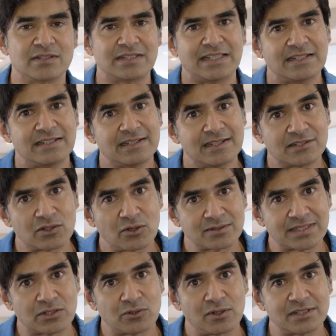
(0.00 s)
they did a
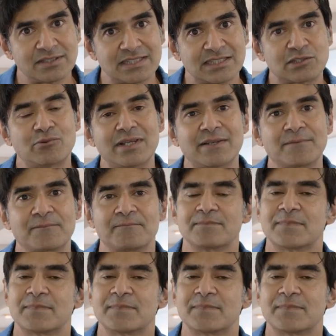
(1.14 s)
toxicology screen,